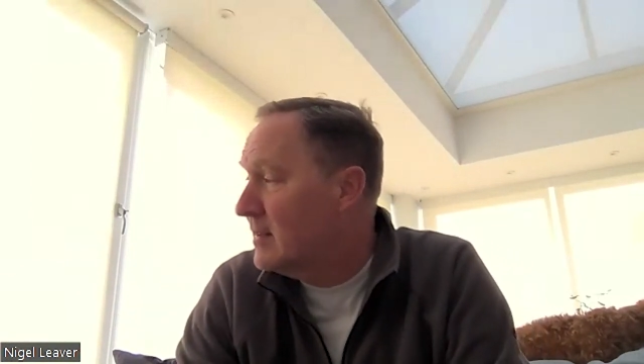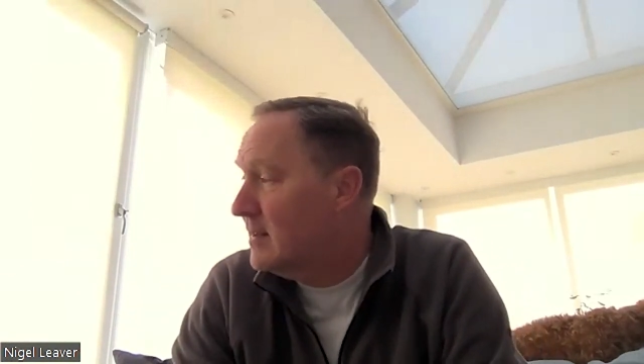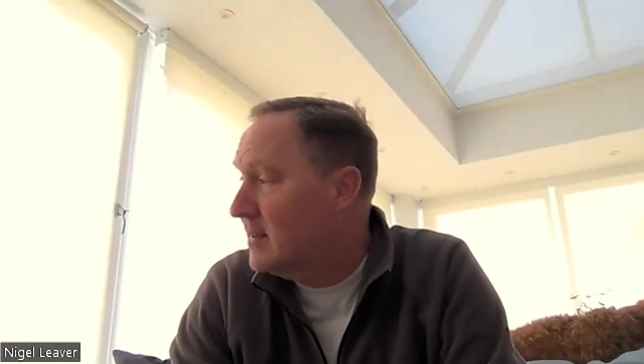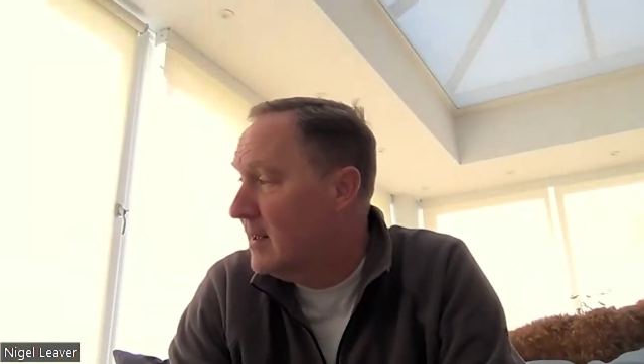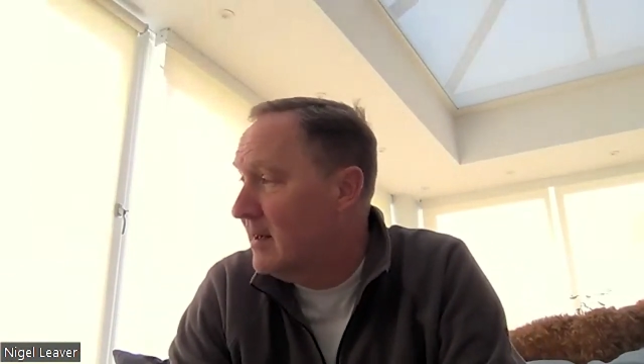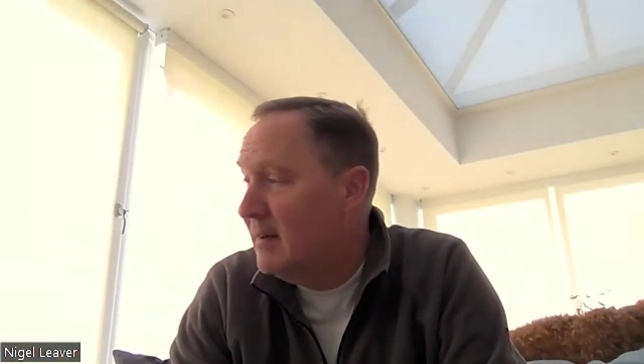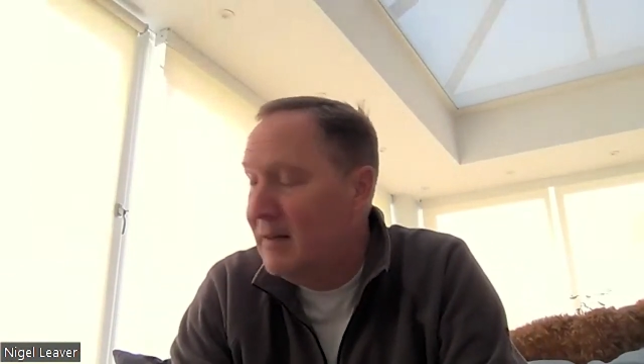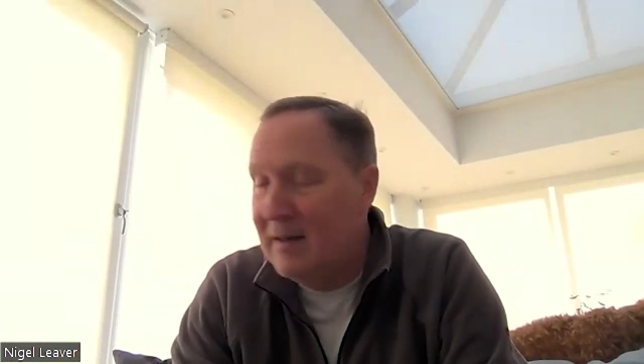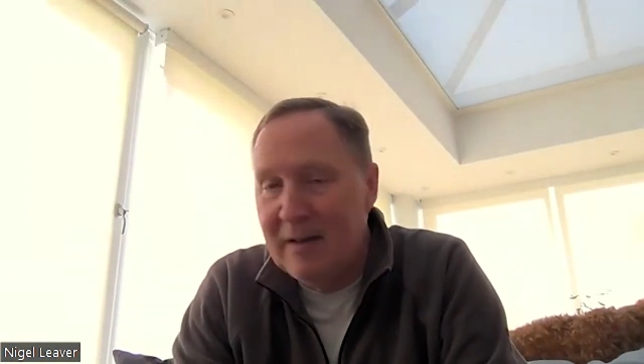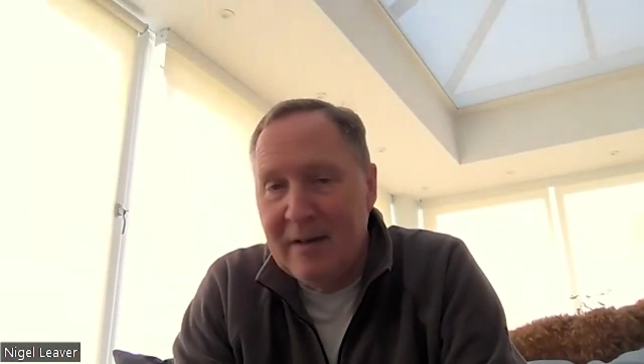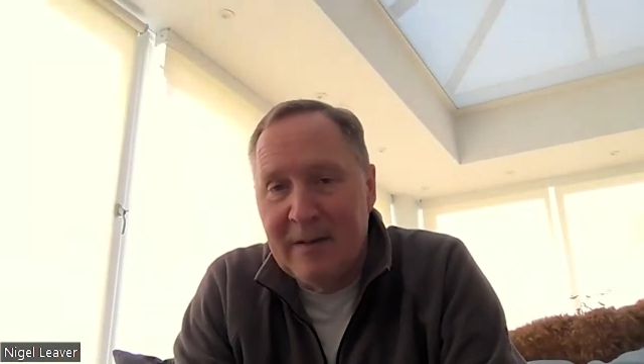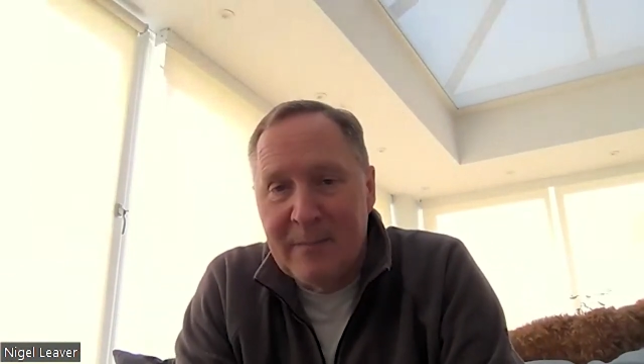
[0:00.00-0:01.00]
it's a
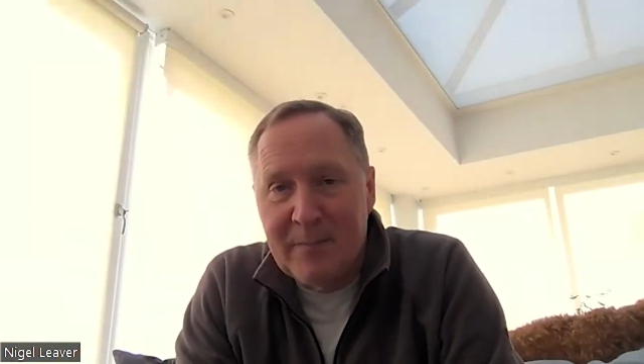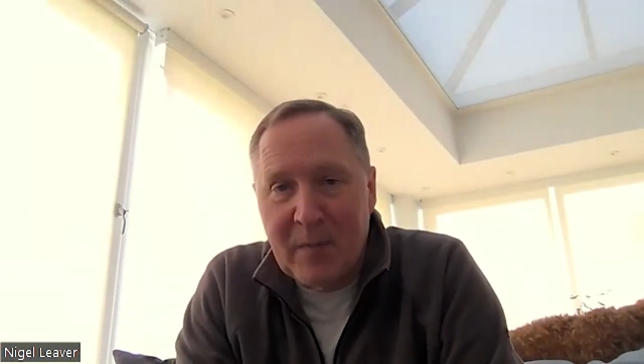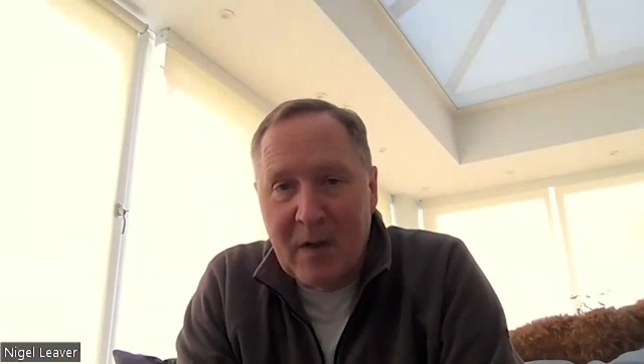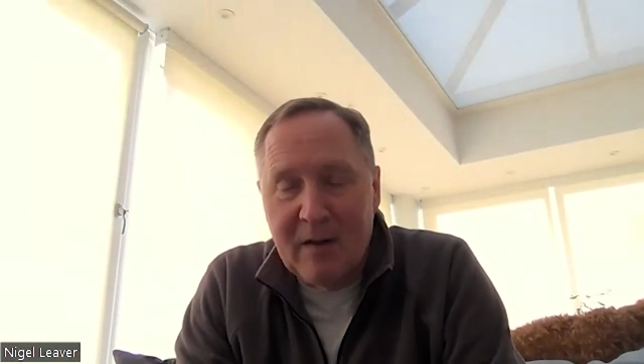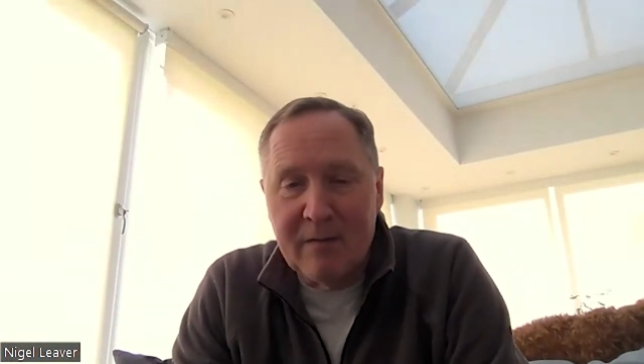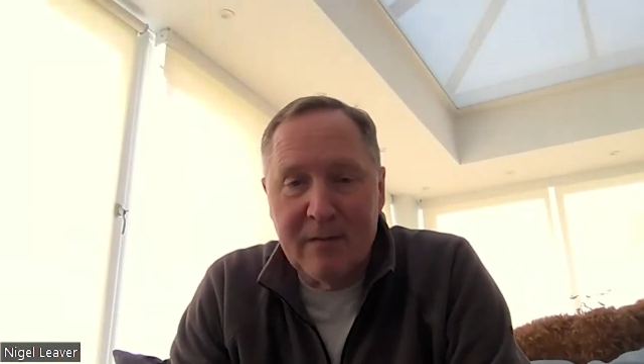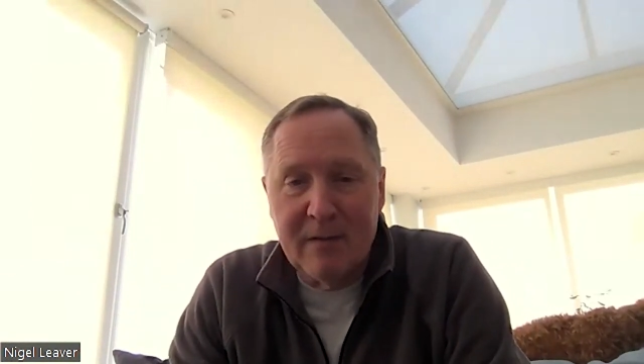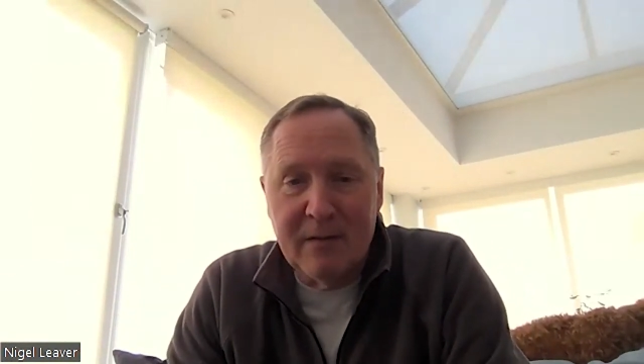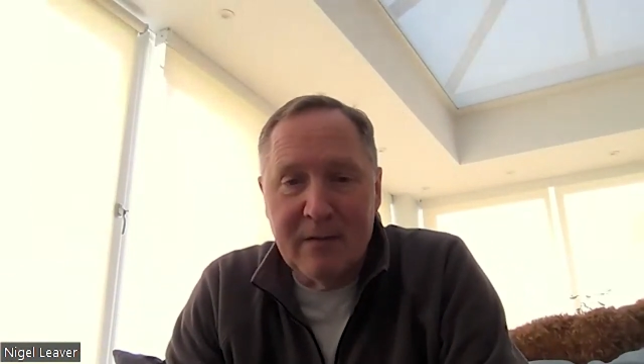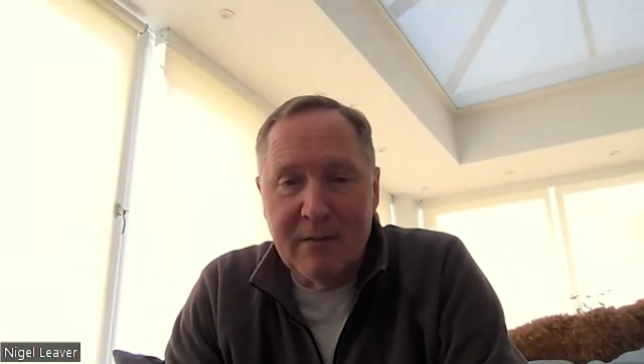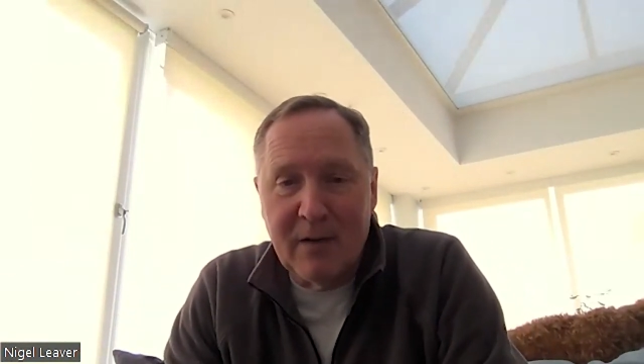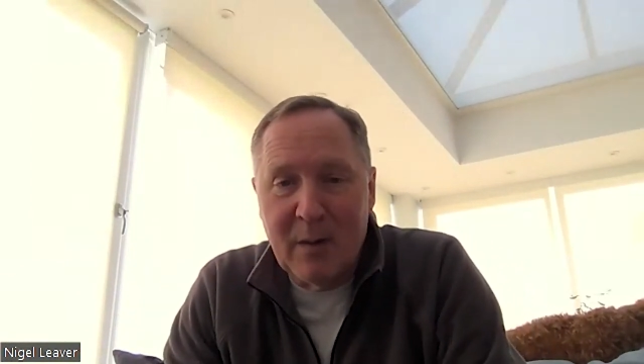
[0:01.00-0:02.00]

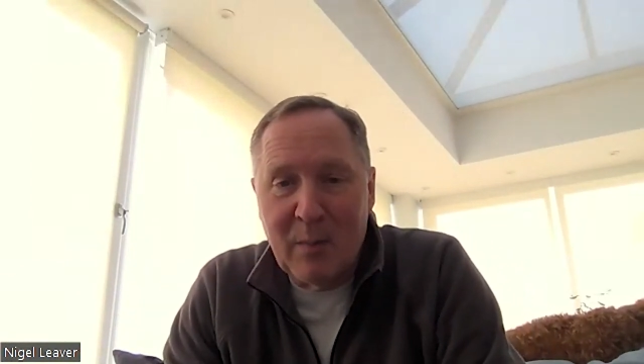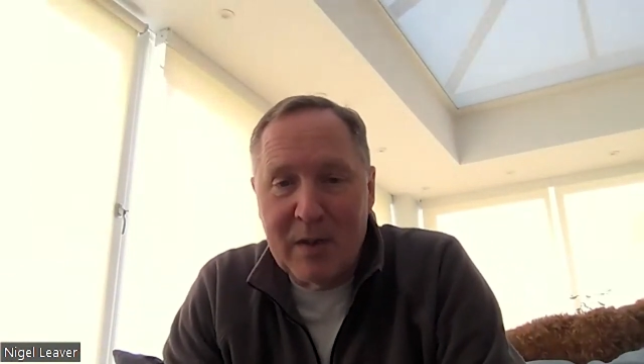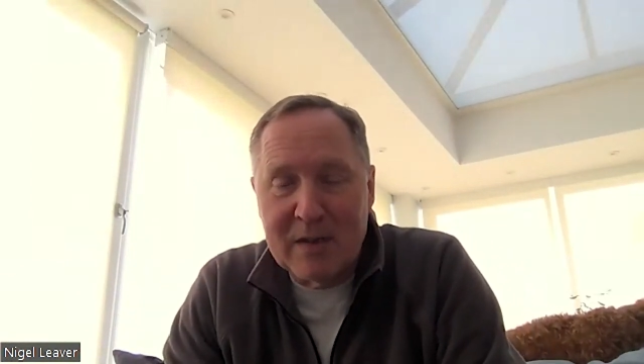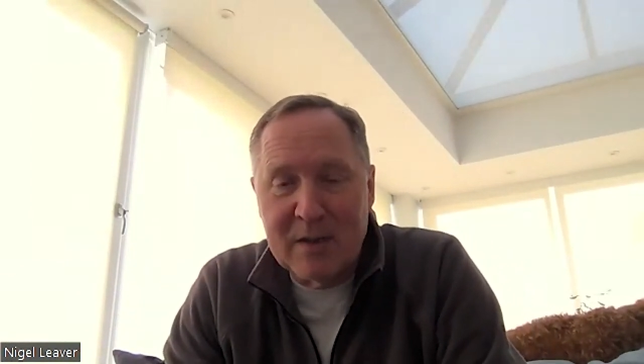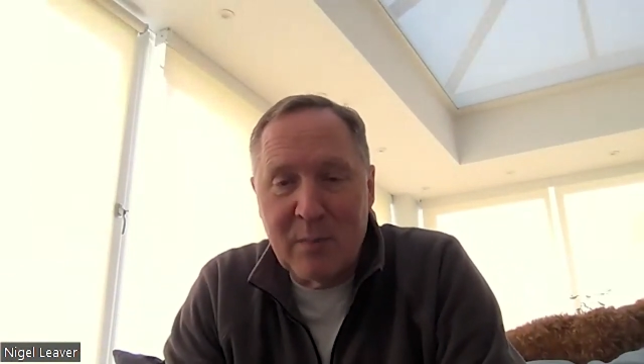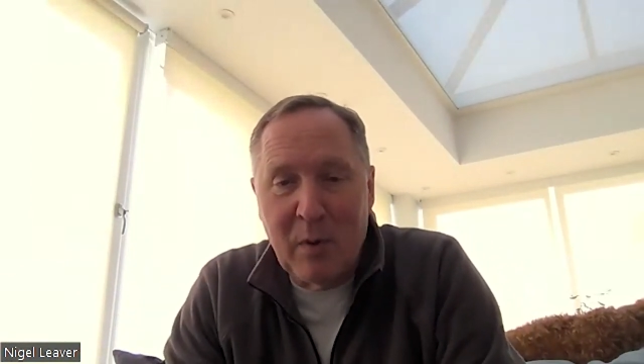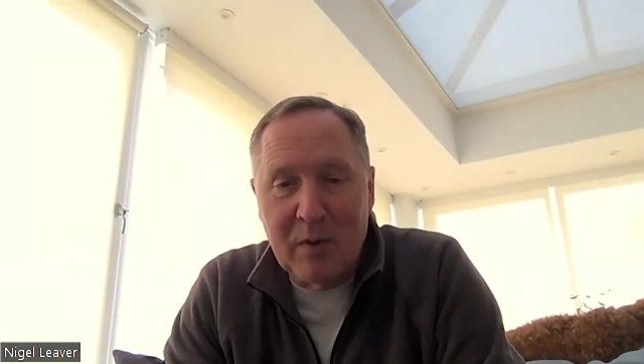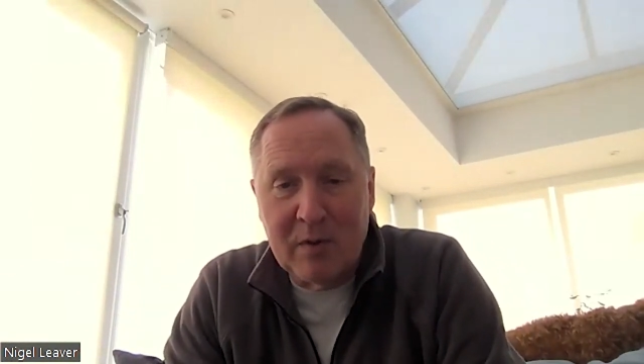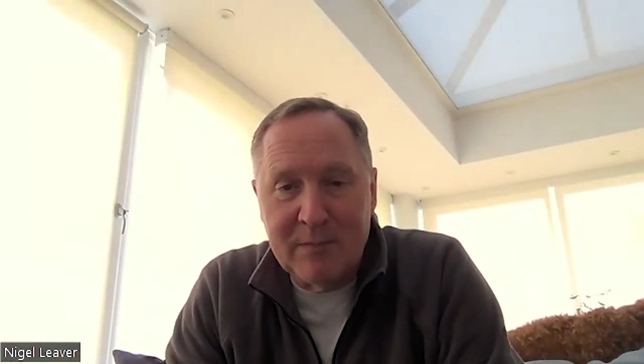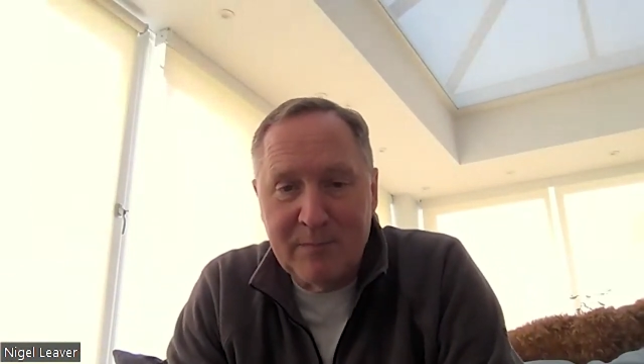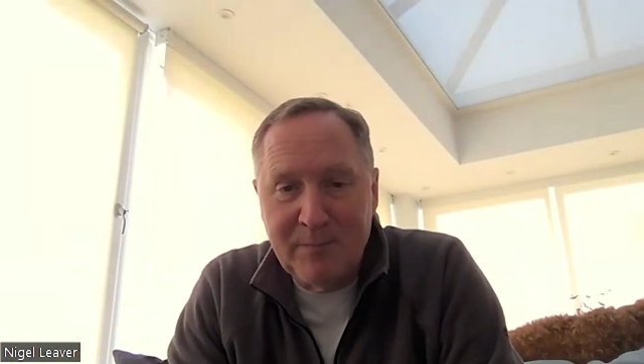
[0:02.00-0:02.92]
very pleasant spot.